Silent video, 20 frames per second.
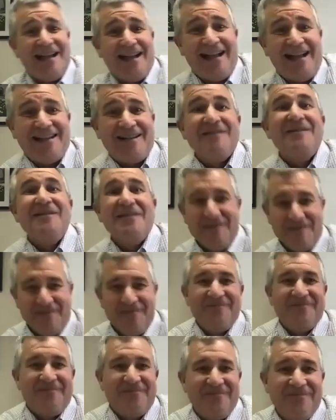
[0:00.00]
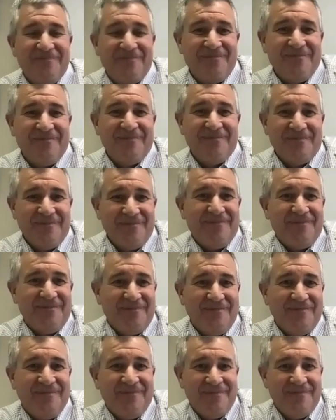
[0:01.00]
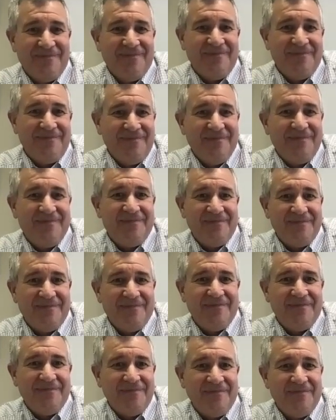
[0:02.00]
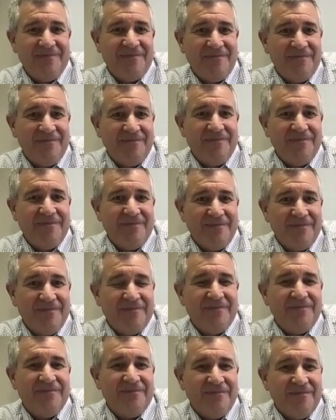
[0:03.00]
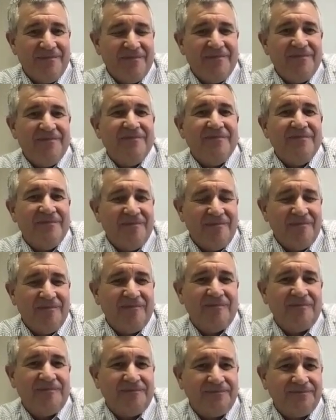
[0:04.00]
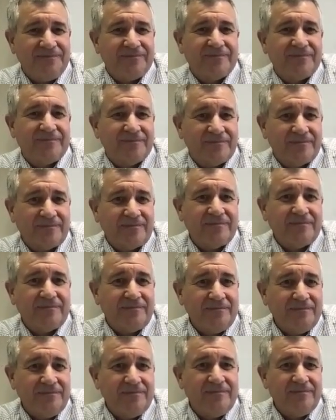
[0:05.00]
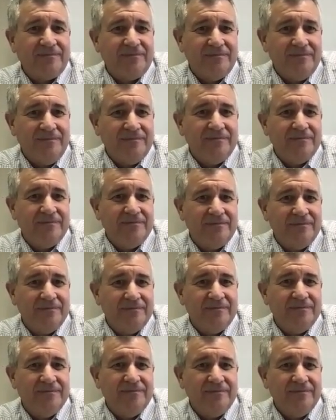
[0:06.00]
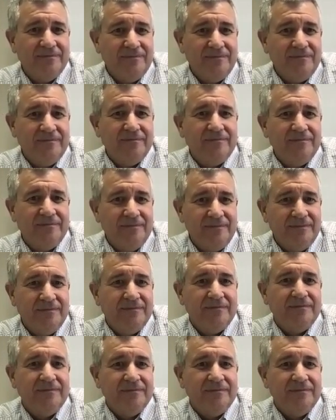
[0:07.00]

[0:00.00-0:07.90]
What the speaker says: No words are spoken by the person on screen.